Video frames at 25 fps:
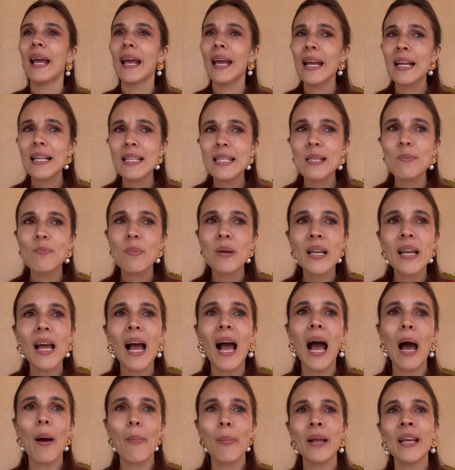It's been
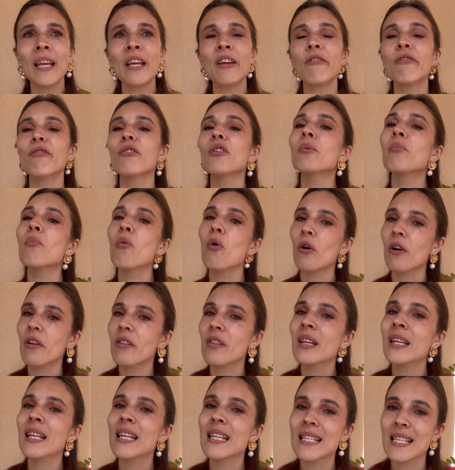happening for more
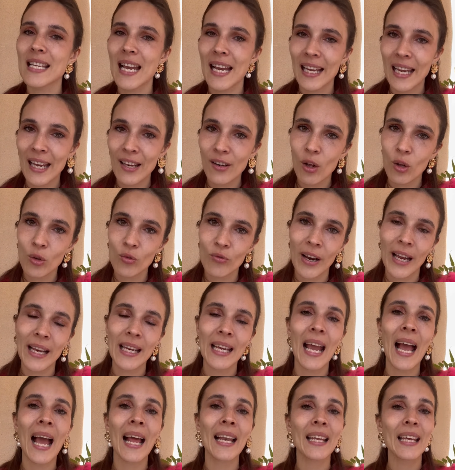than a decade
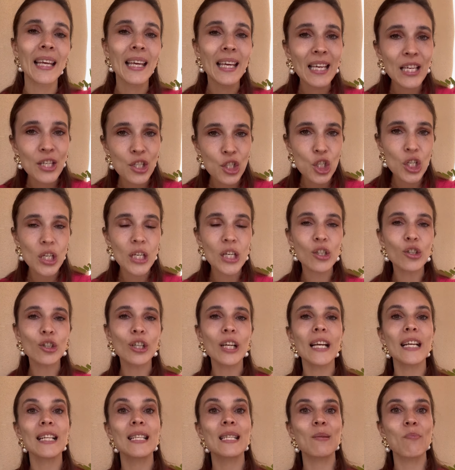already, and each
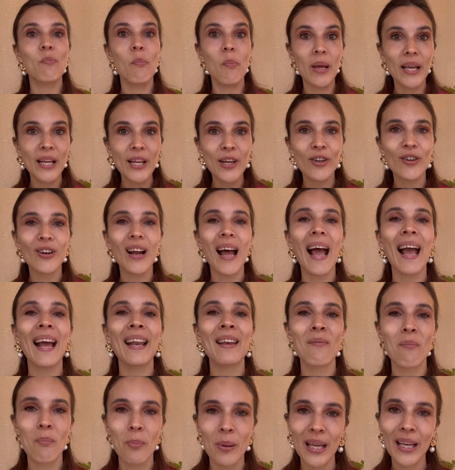year it's bigger
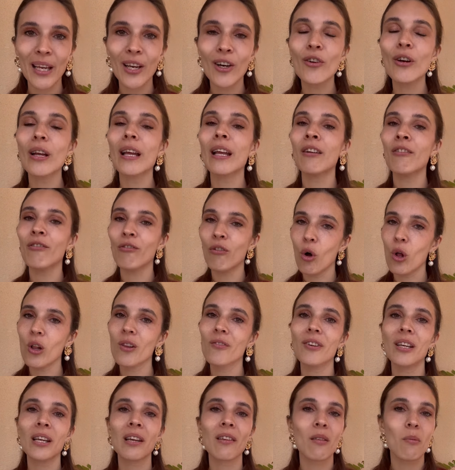and bigger,
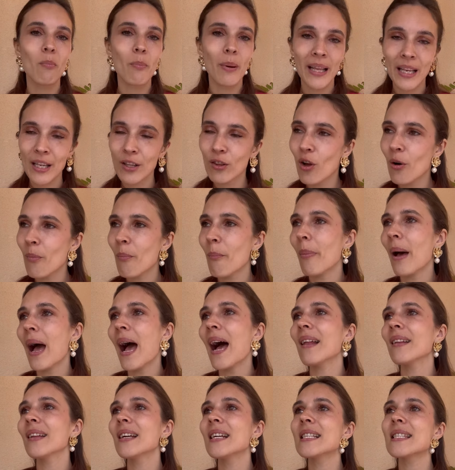involving the Benidorm
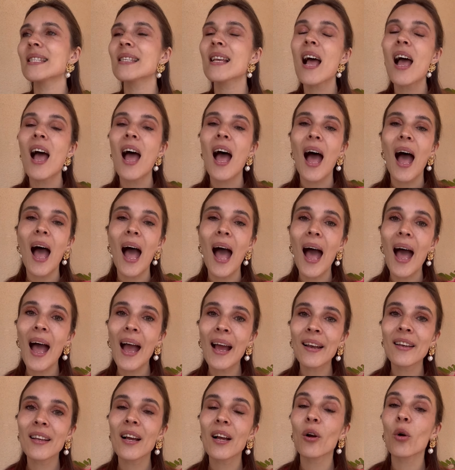Palace
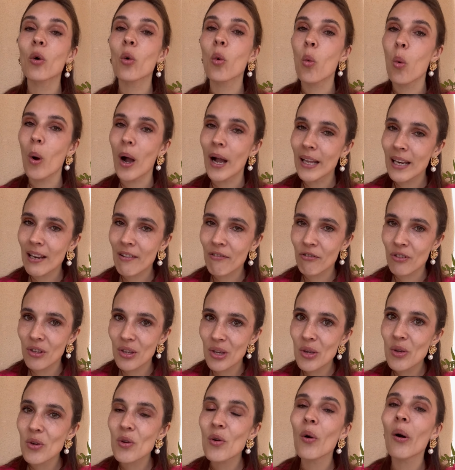and quite a
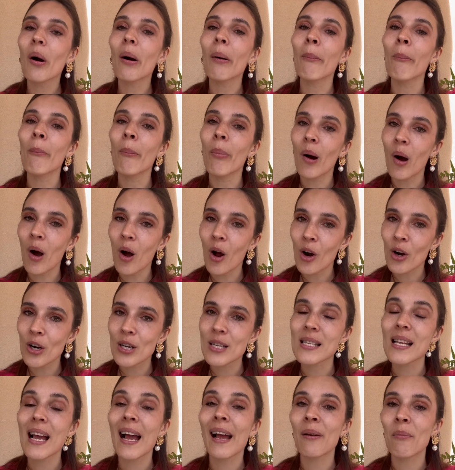few
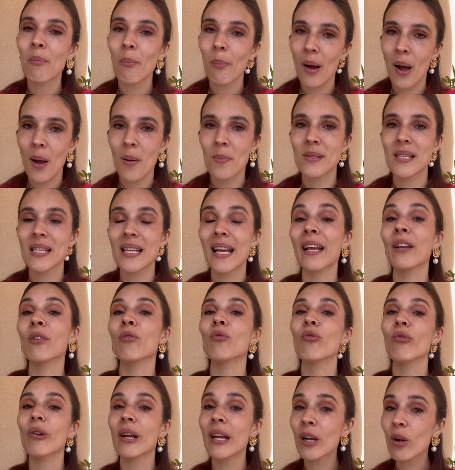bars and pubs
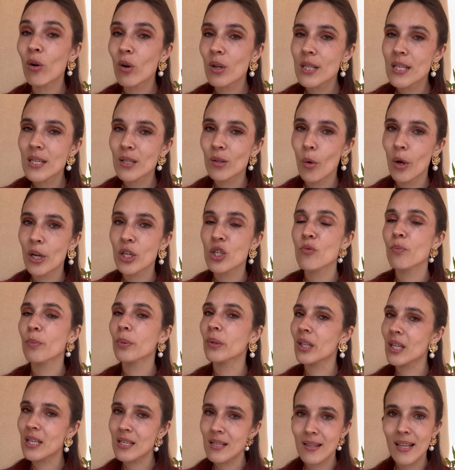in Rincón de Loich,
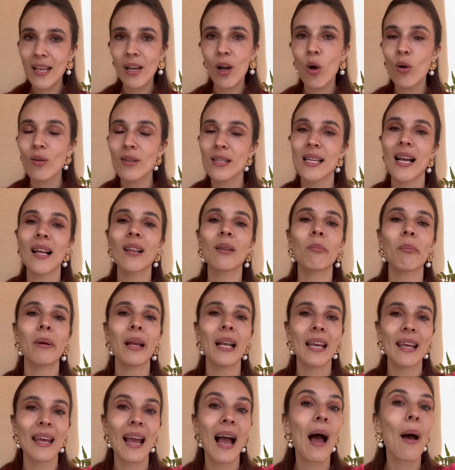plus the Hotel
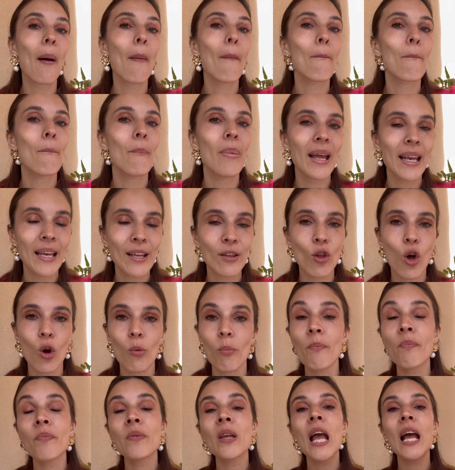Meliá
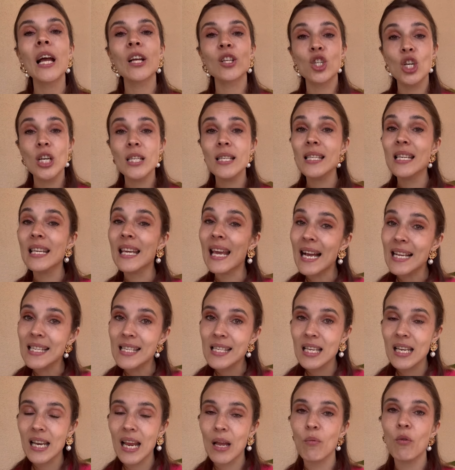Benidorm. Just
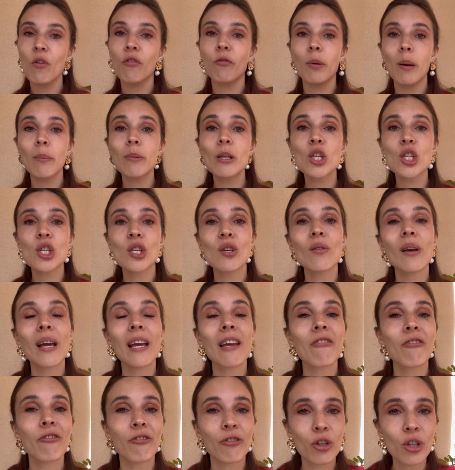yesterday, we've published you
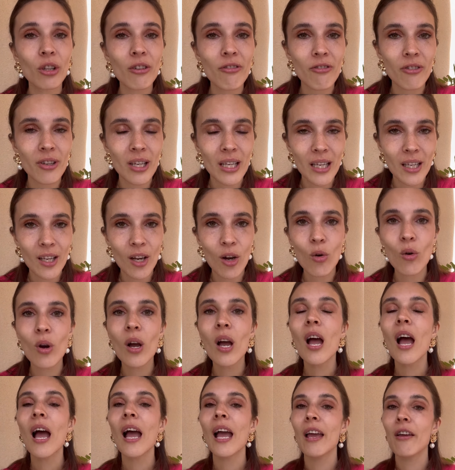a full video,
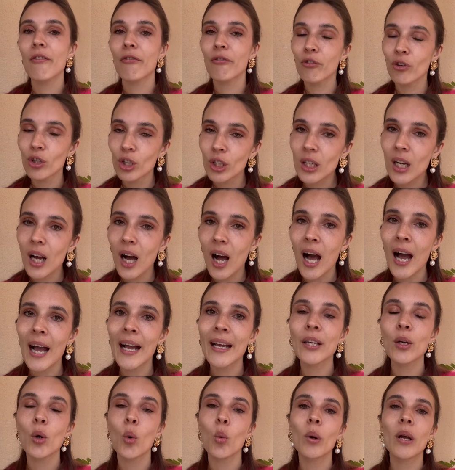a full
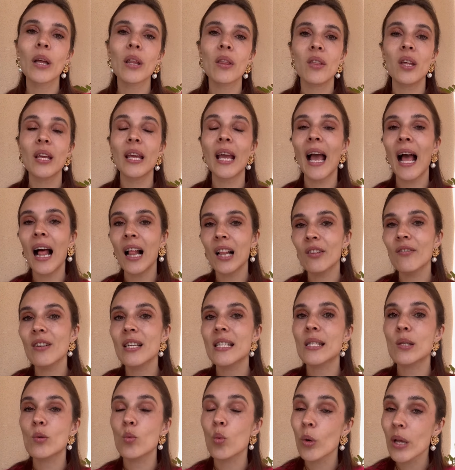guide with the
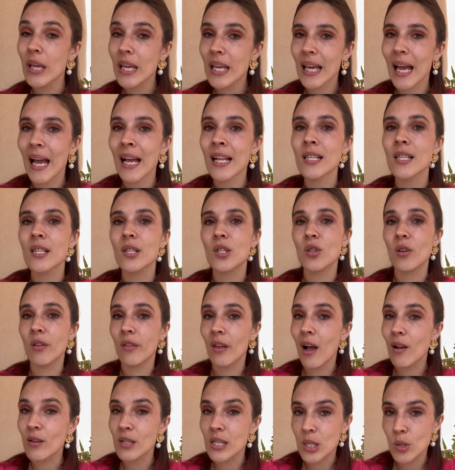Elvis weekend
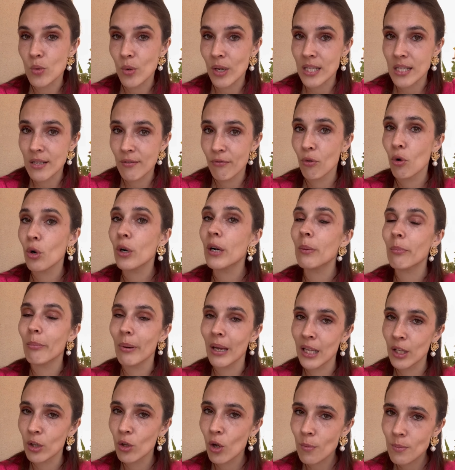2024 in
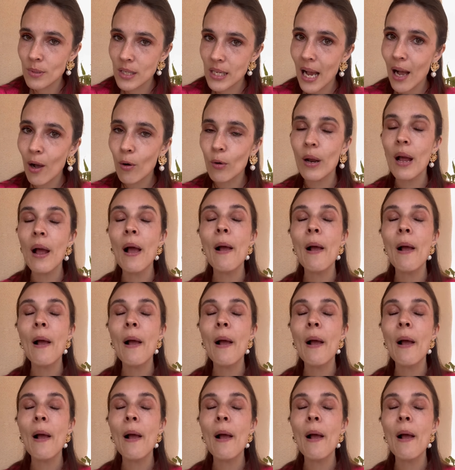Benidorm town.